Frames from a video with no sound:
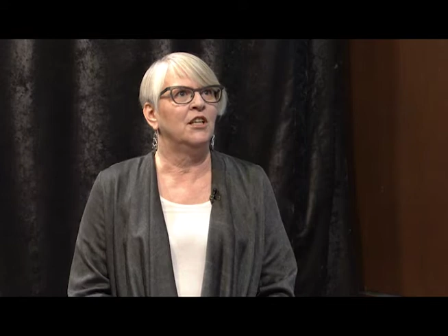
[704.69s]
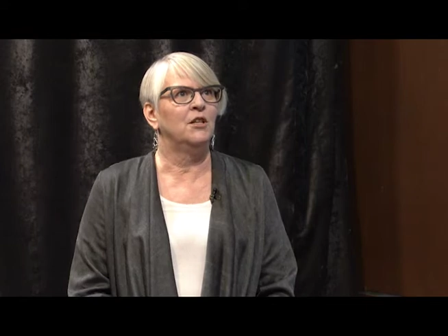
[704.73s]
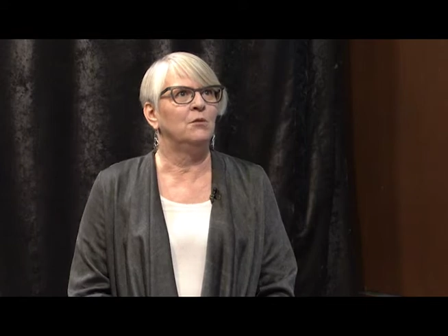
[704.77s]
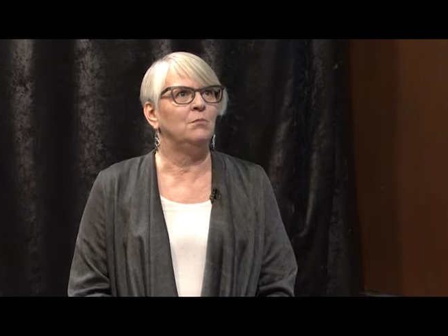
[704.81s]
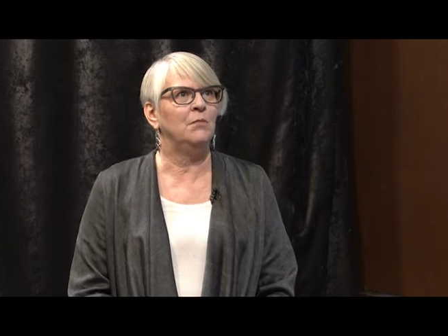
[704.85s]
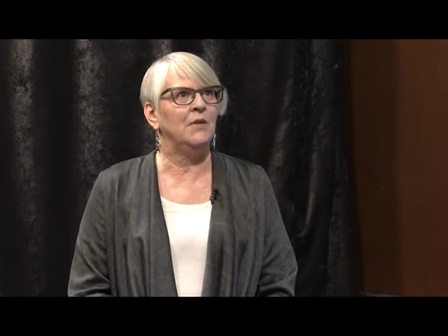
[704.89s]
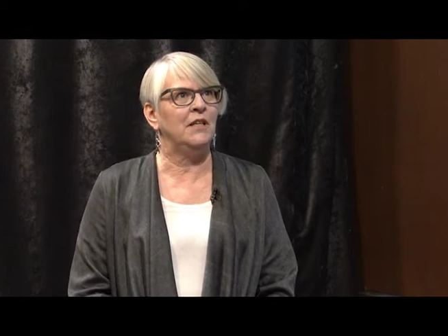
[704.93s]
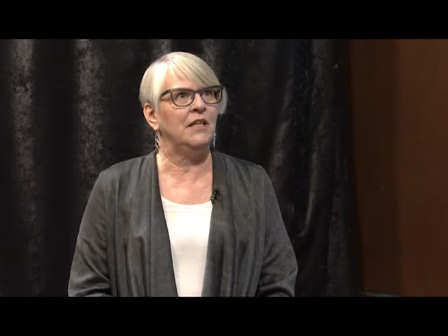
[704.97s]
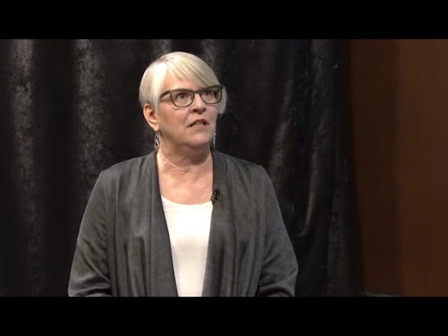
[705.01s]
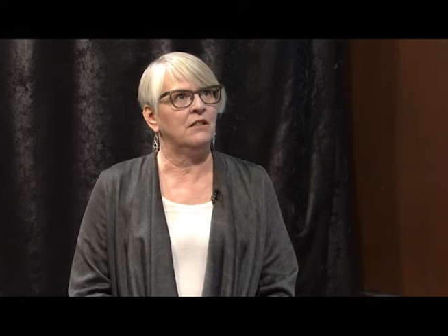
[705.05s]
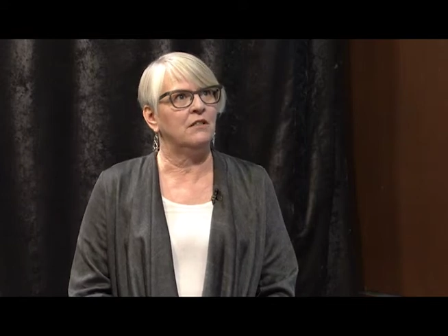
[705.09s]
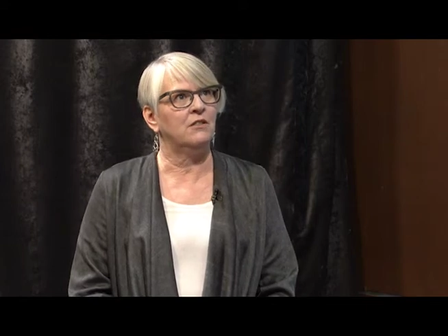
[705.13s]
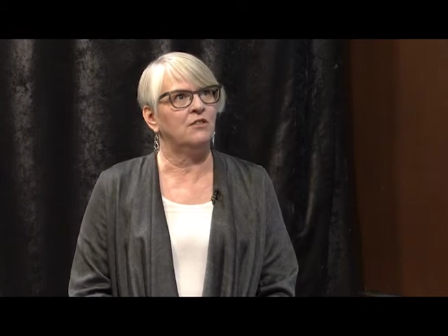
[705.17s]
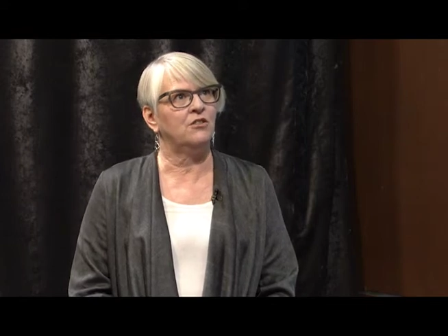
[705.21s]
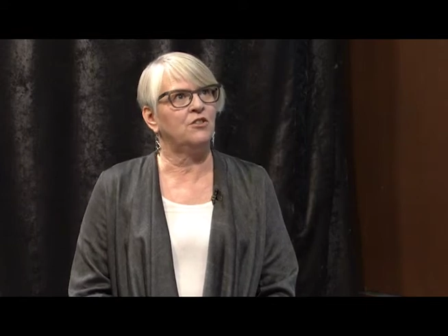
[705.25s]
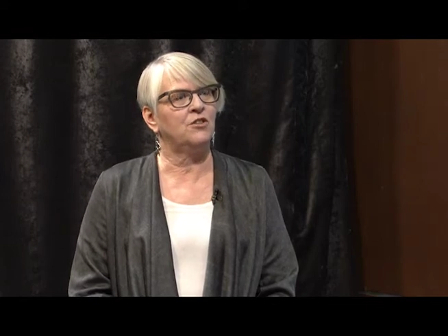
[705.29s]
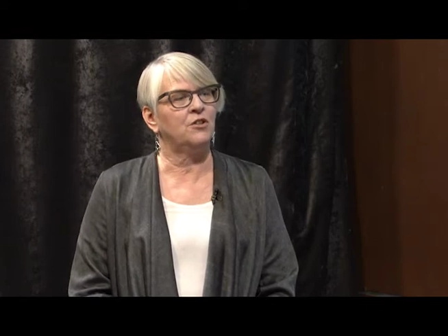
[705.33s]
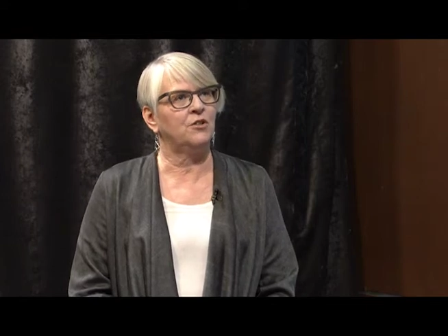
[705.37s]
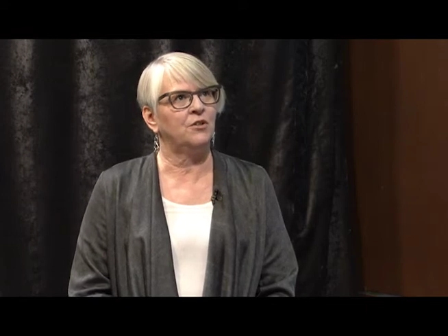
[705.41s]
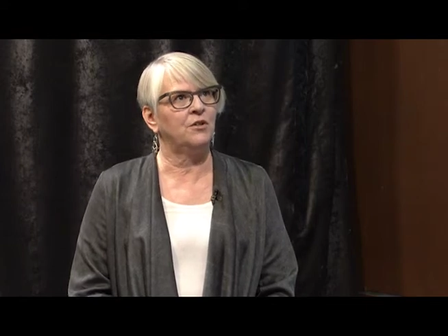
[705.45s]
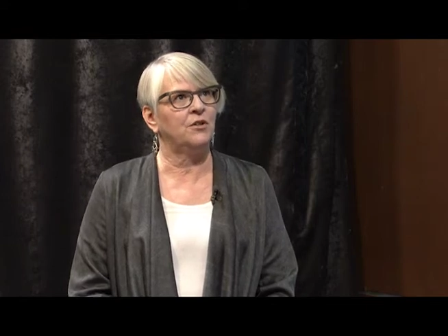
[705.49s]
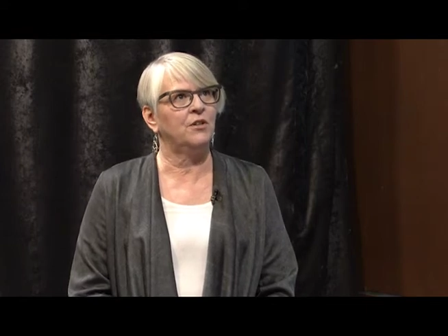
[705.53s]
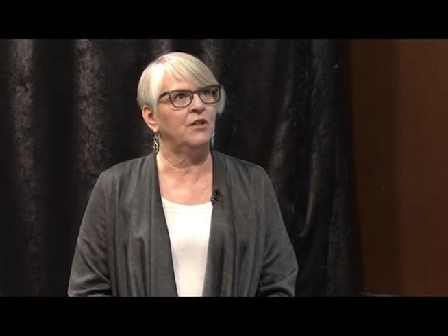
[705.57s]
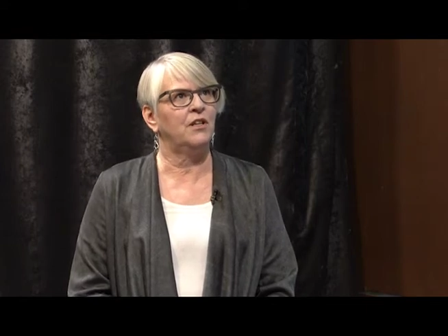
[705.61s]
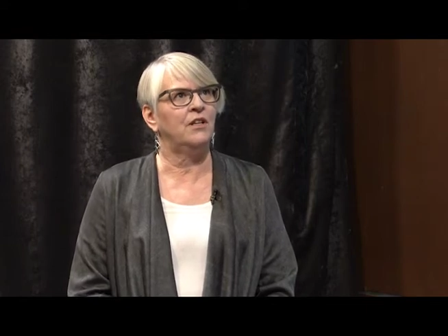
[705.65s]
means
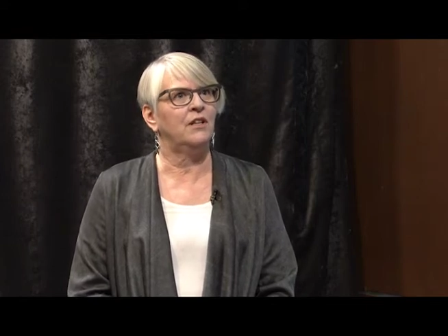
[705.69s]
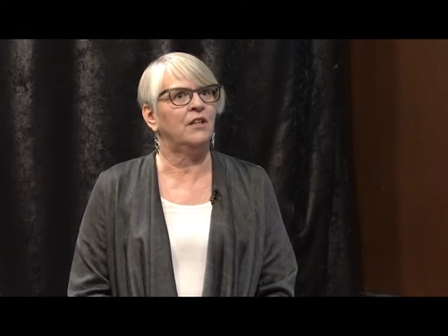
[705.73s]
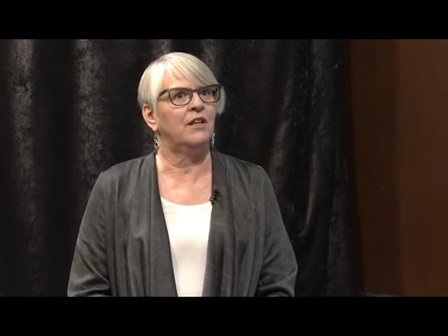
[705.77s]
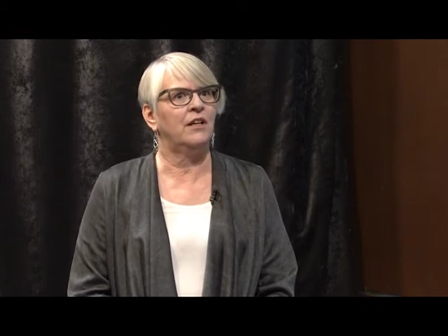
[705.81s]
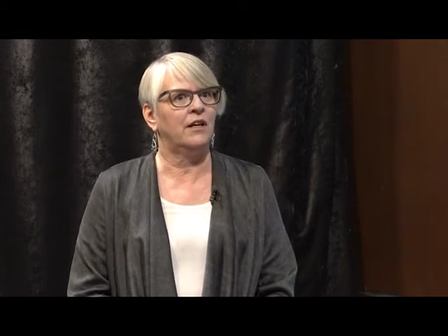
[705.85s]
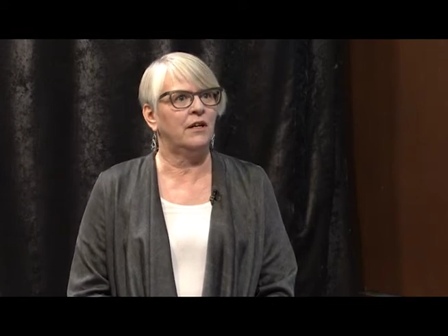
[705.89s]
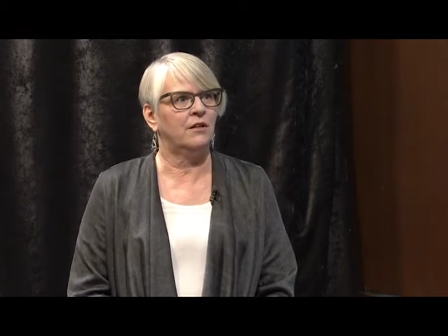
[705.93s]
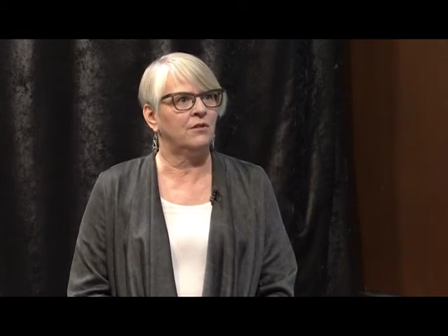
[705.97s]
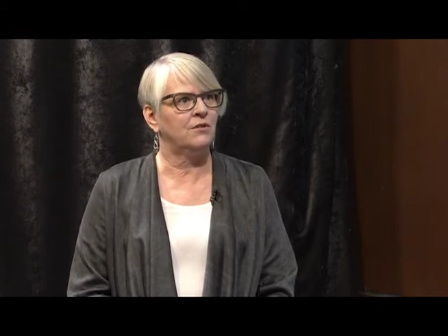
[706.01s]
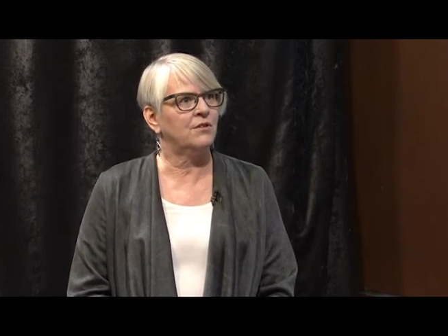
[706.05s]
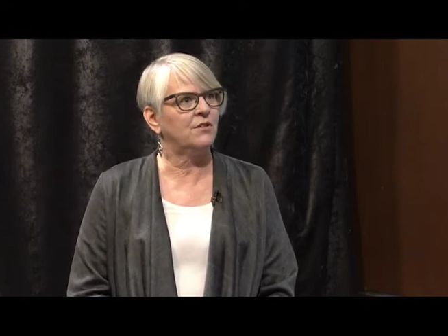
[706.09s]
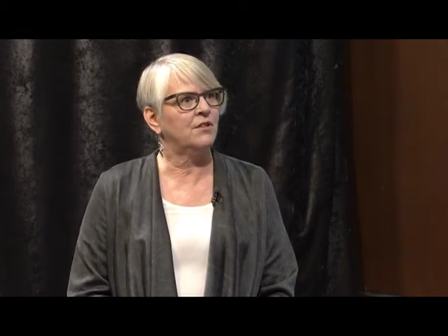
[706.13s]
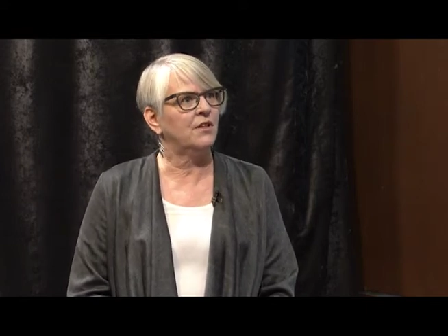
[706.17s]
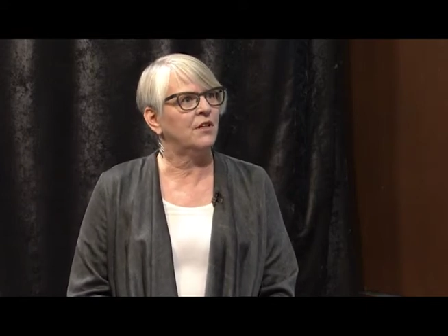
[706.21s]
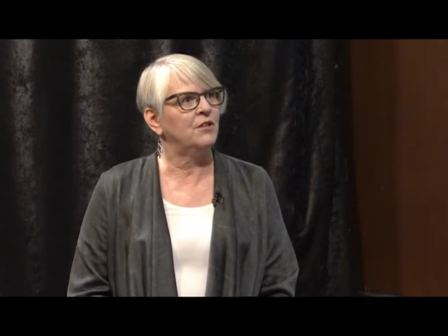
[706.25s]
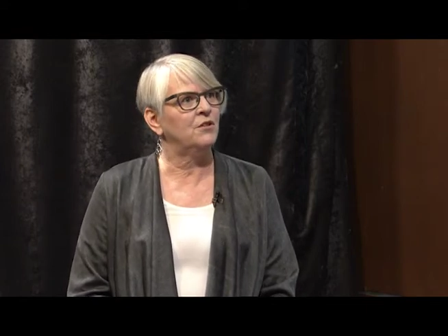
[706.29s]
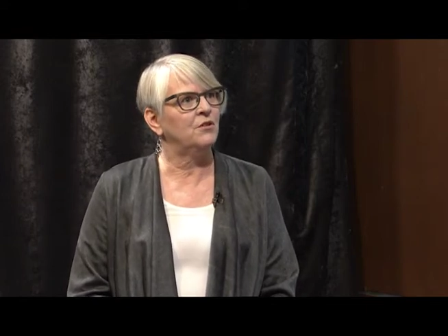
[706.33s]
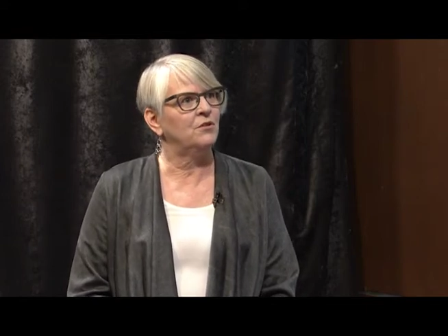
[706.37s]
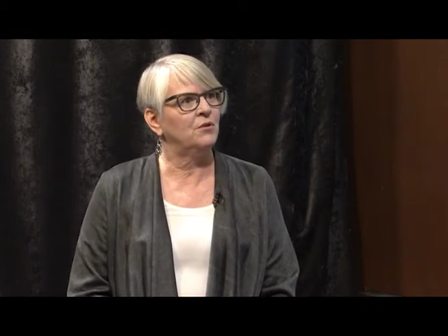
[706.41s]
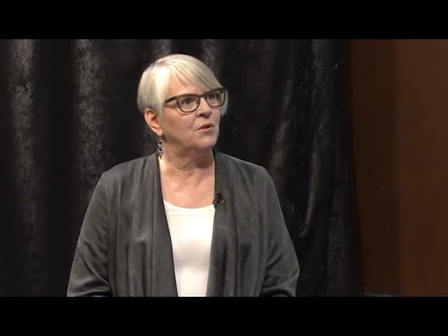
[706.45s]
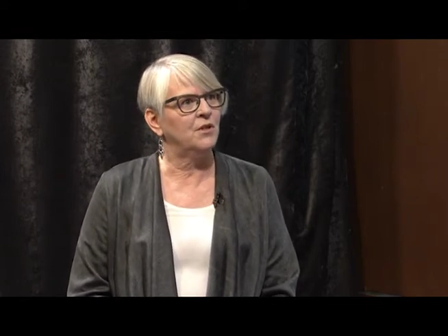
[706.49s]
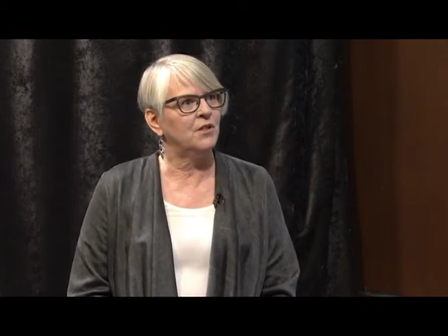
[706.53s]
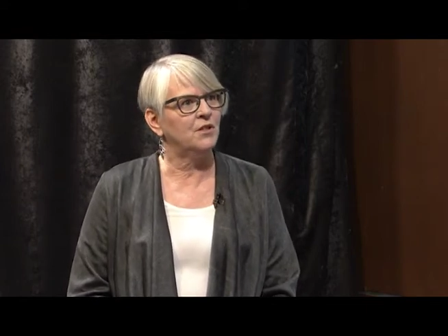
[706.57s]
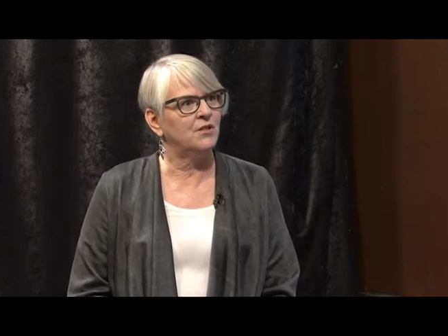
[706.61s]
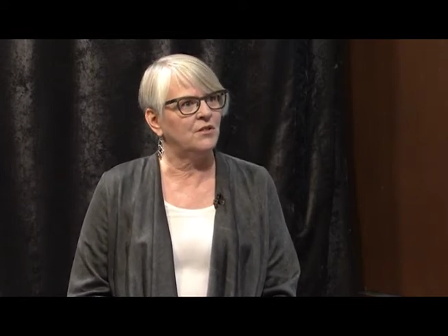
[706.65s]
turning the outside
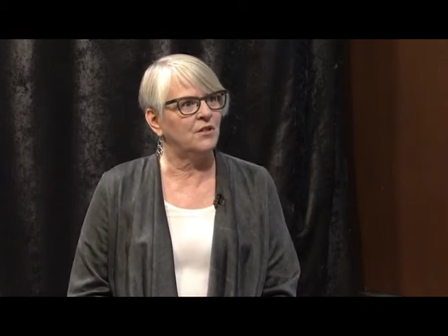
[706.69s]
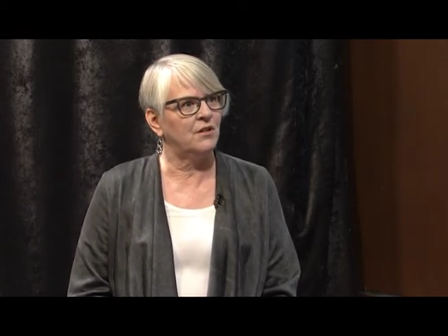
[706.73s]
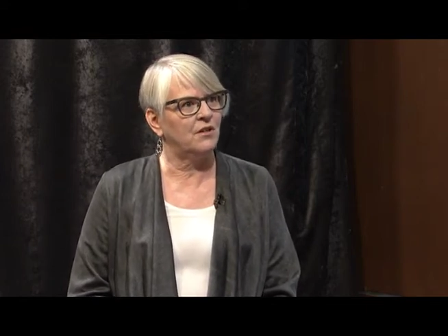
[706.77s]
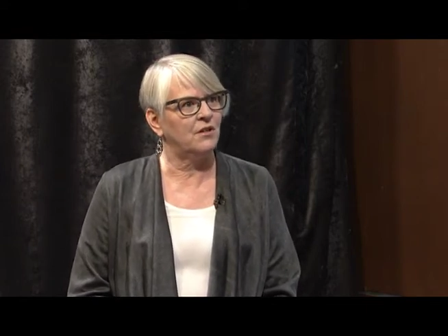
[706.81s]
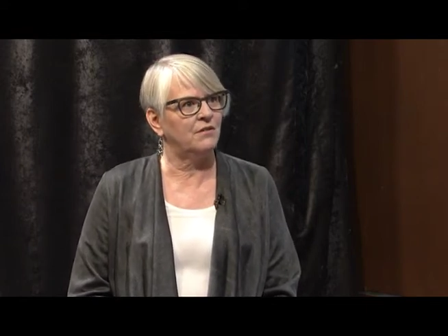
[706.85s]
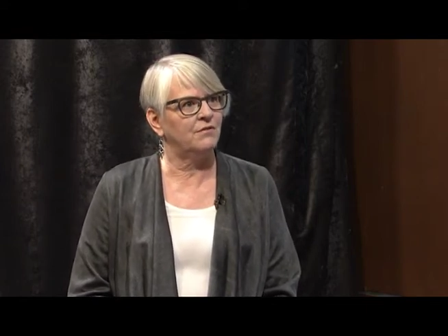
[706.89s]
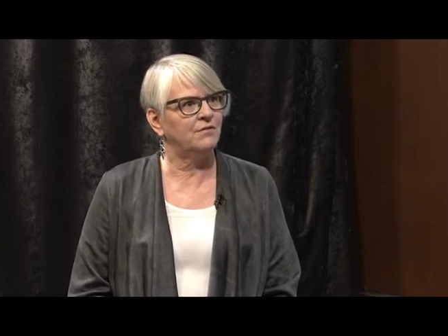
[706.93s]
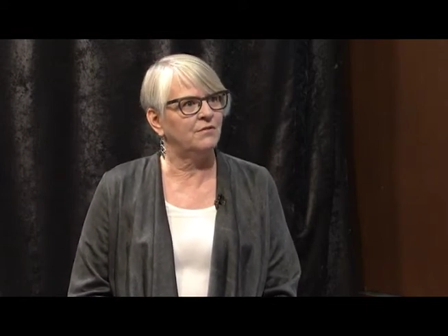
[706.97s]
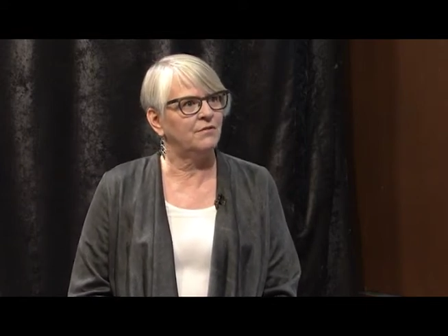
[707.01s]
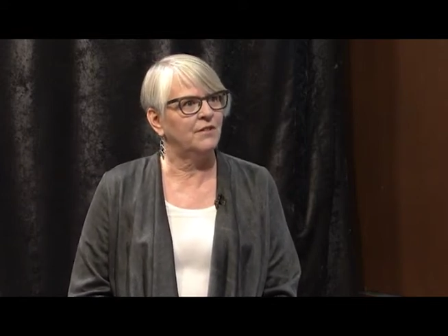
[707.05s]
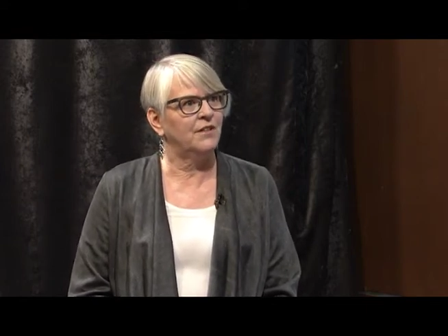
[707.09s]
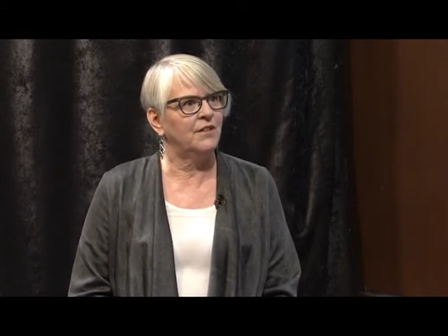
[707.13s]
noise off.